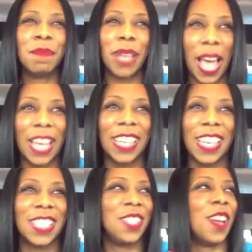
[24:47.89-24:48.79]

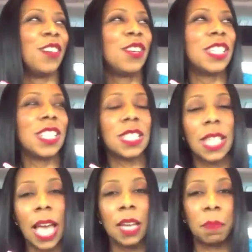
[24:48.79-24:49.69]
Playlists, you know, you can just
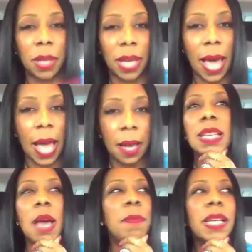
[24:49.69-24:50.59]
let it play.
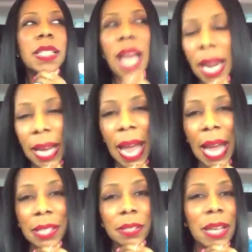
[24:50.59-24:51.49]
Yeah, Big Sean, I
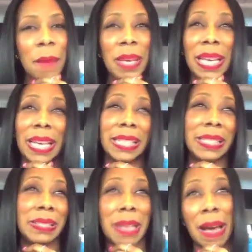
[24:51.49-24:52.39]
can't do that because,
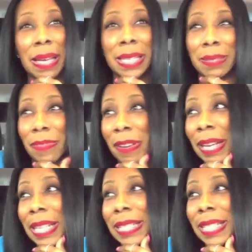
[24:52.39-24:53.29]
you know, his
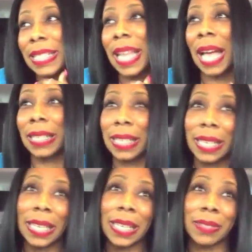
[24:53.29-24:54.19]
voice is like
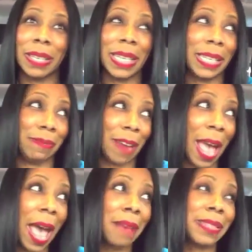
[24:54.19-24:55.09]
this when he
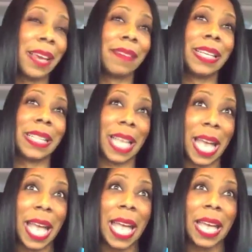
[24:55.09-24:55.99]
raps
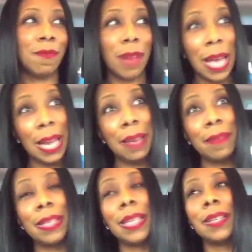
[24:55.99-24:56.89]
everything.
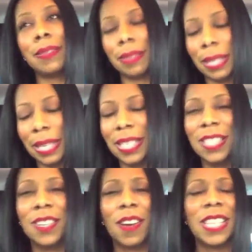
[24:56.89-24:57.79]

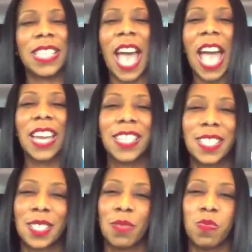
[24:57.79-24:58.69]
You know, his
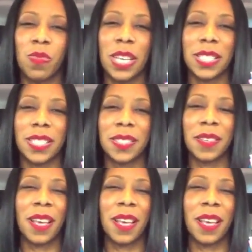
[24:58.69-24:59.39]
cadence is